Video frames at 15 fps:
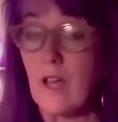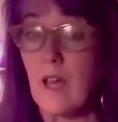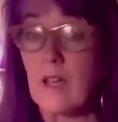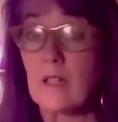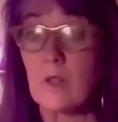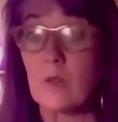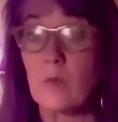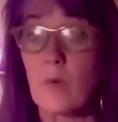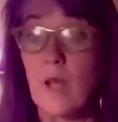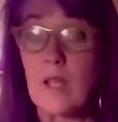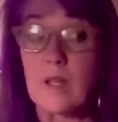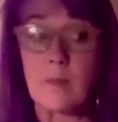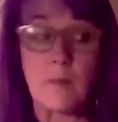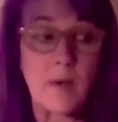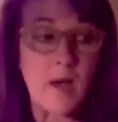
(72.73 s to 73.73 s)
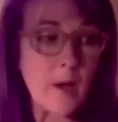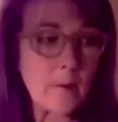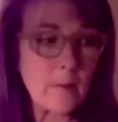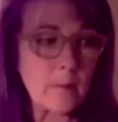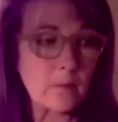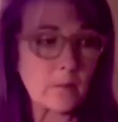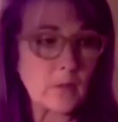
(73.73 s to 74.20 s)
I could write
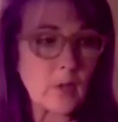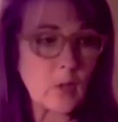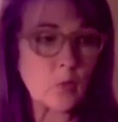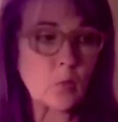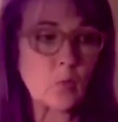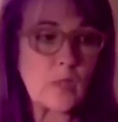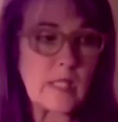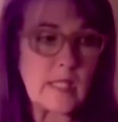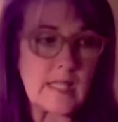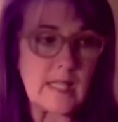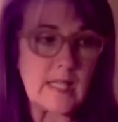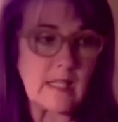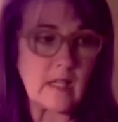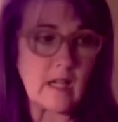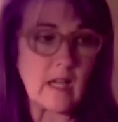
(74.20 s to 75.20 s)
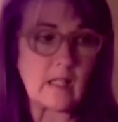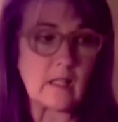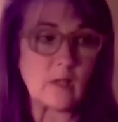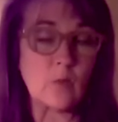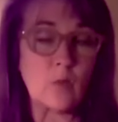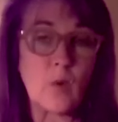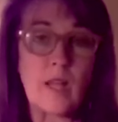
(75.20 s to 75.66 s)
about reading. I
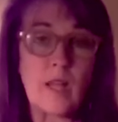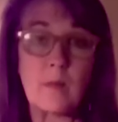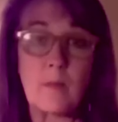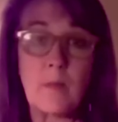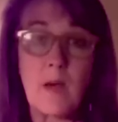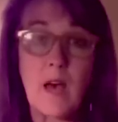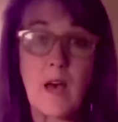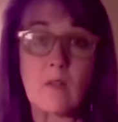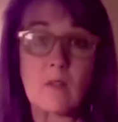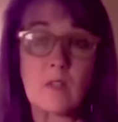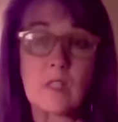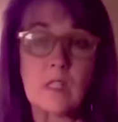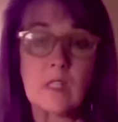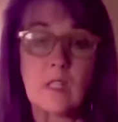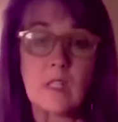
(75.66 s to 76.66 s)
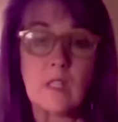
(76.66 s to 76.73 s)
could write about